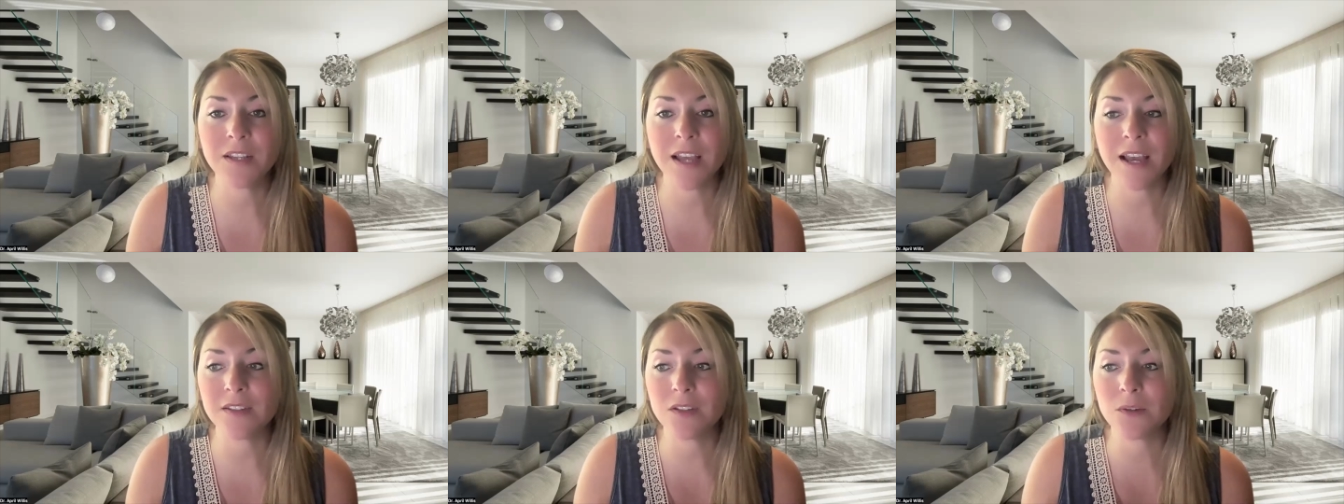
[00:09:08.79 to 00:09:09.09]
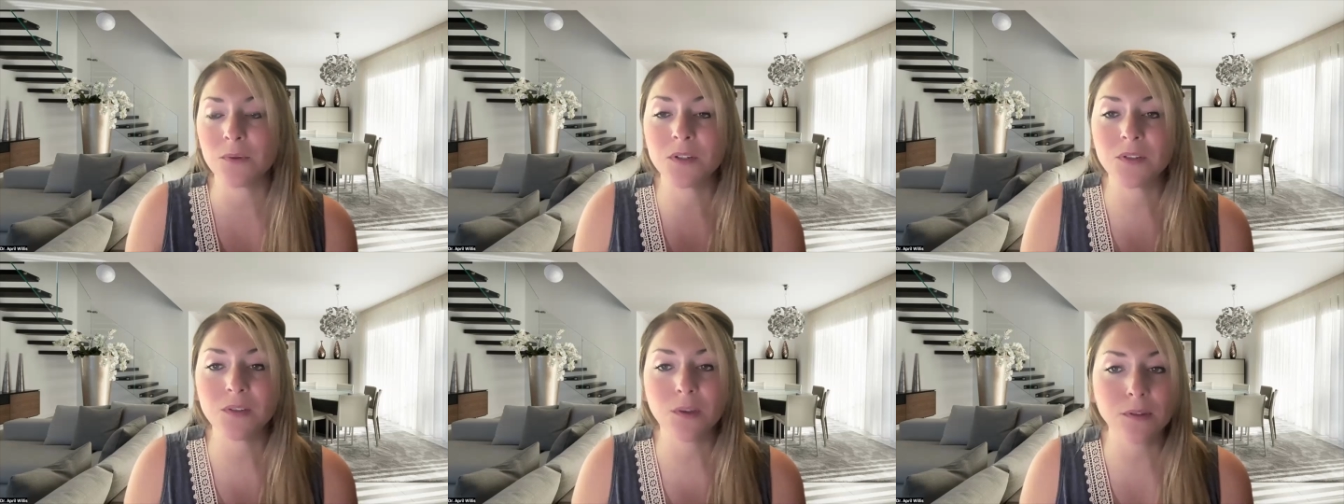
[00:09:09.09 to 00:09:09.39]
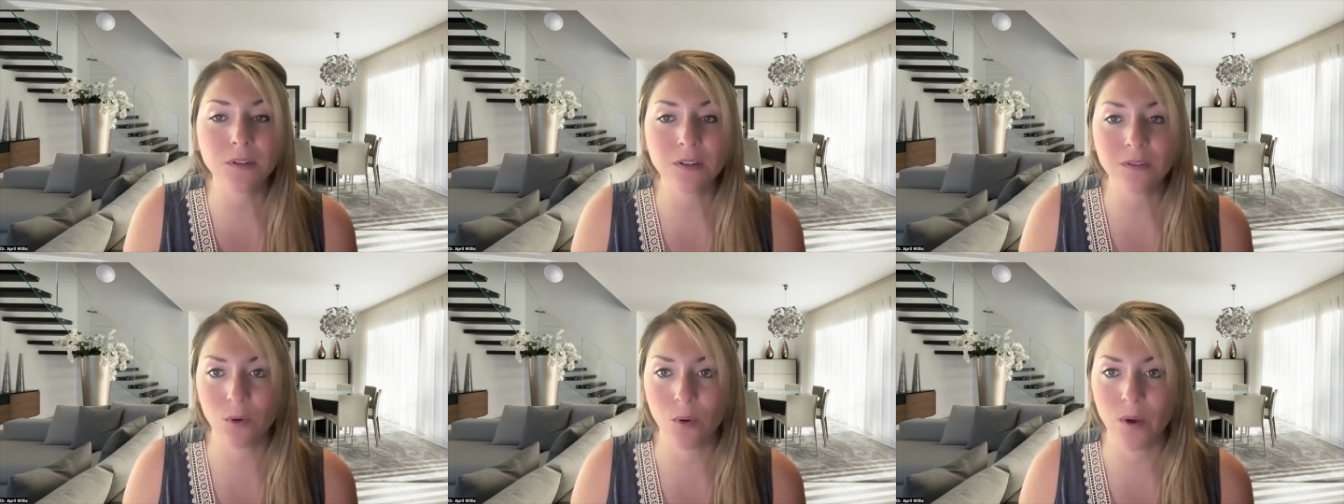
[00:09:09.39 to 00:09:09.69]
as a
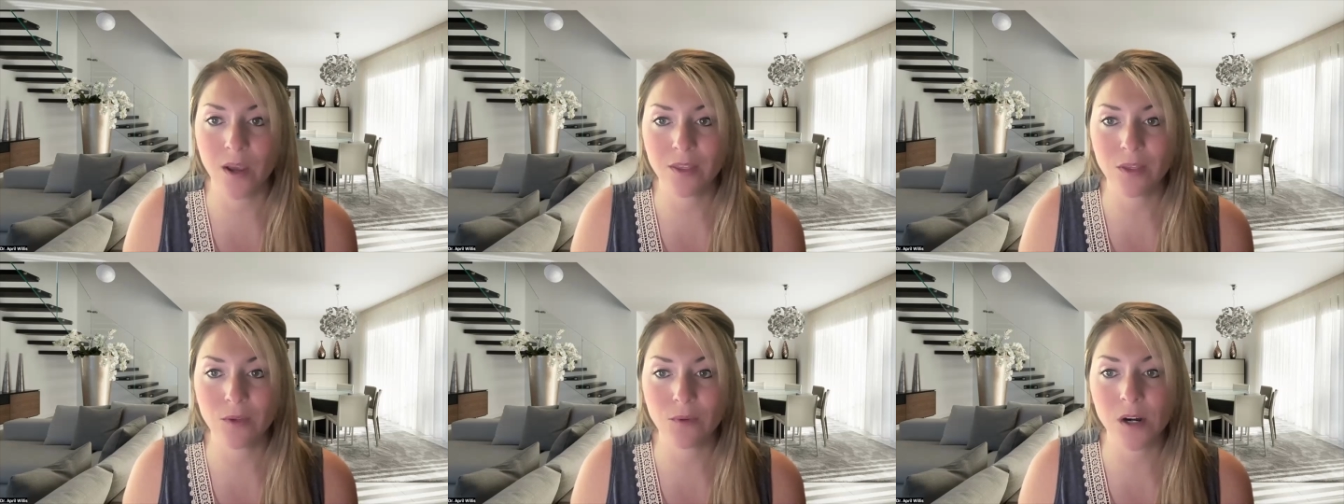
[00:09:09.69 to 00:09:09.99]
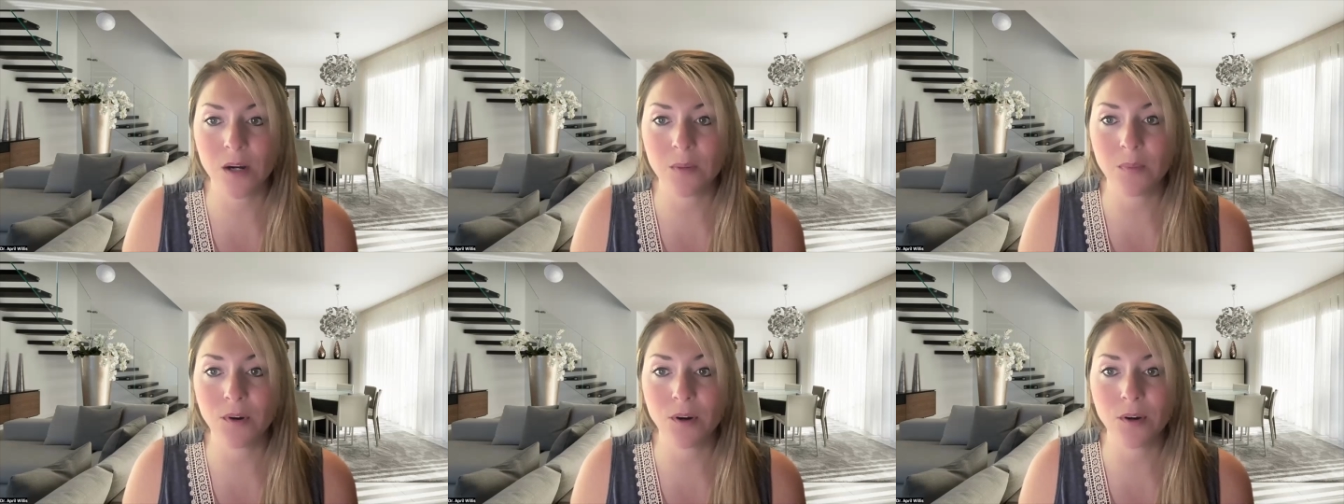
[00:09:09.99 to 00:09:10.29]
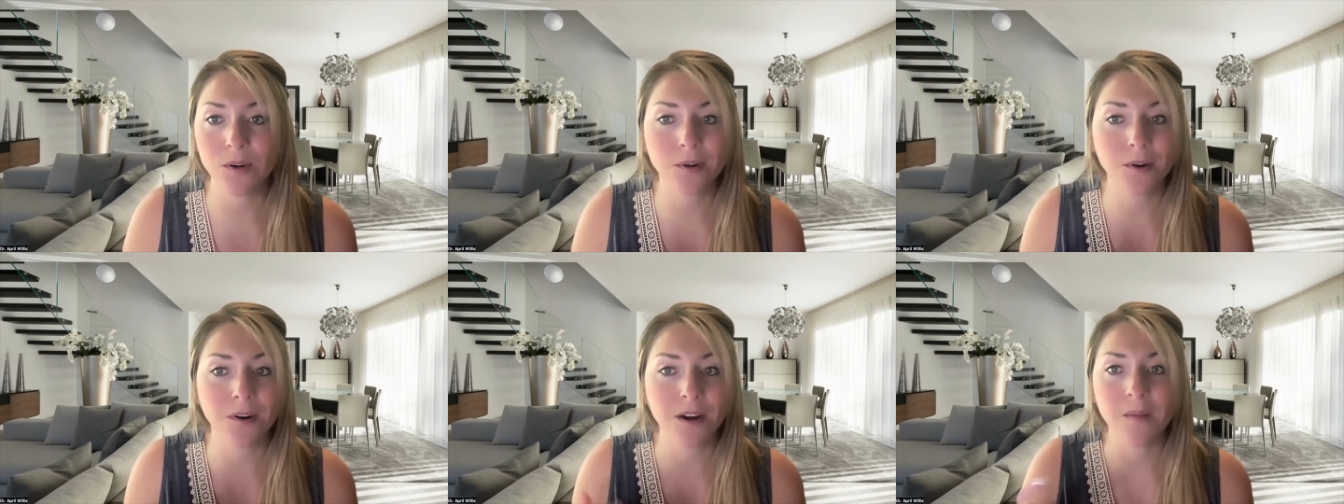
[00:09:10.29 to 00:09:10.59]
result of going through our
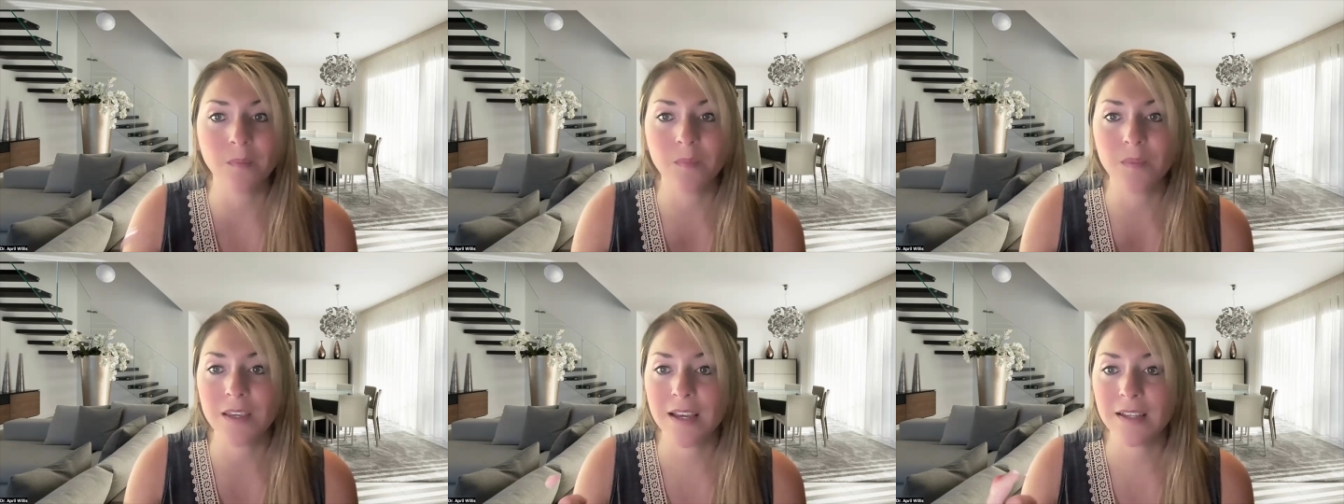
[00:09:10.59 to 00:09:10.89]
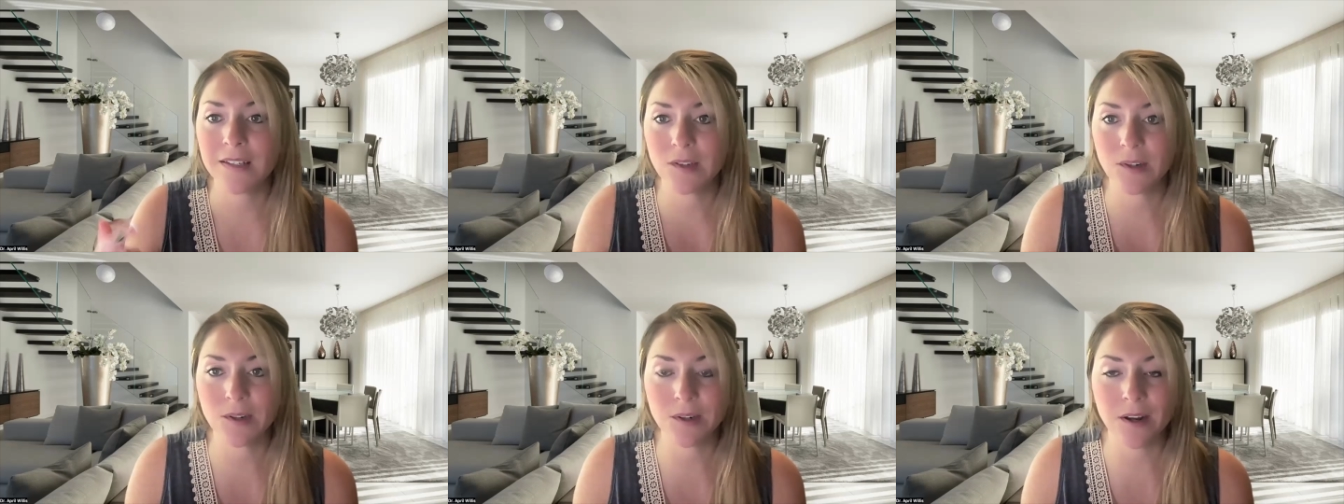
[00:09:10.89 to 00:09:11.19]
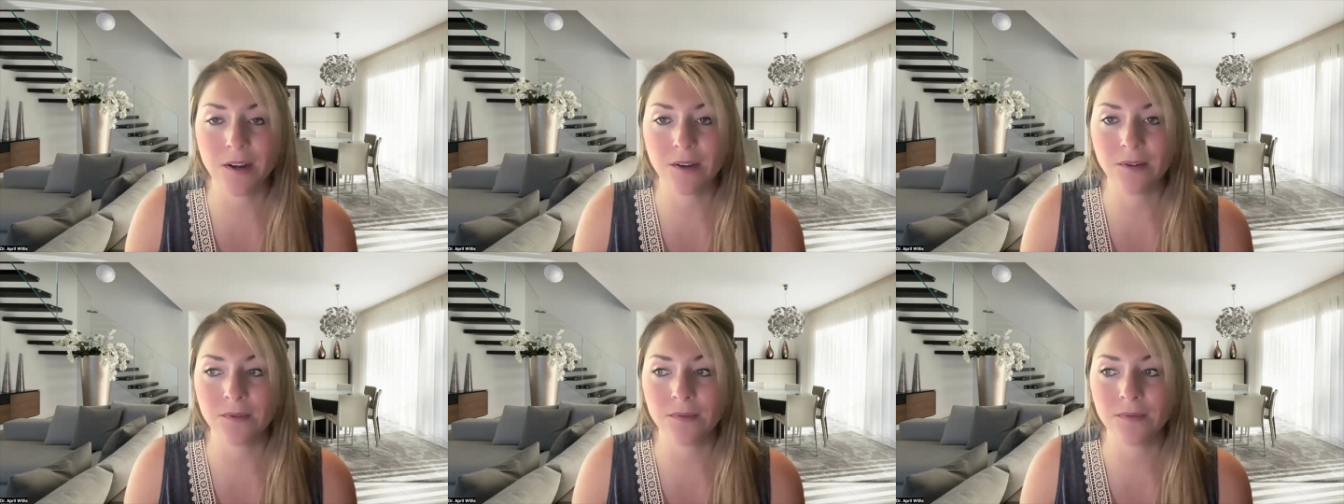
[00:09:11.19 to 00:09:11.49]
program? Yes or
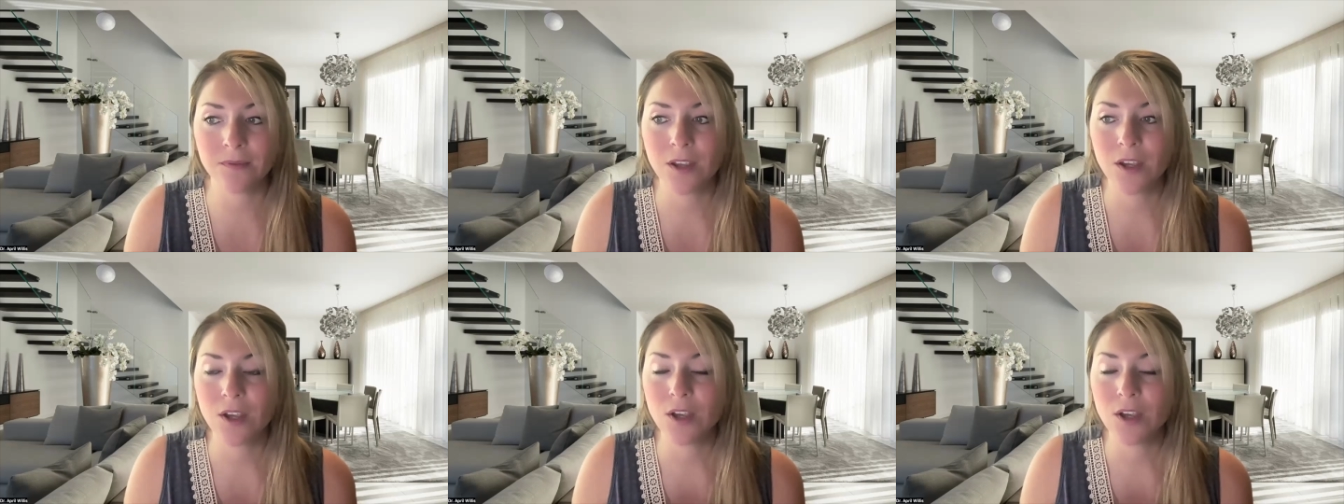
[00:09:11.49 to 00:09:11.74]
no?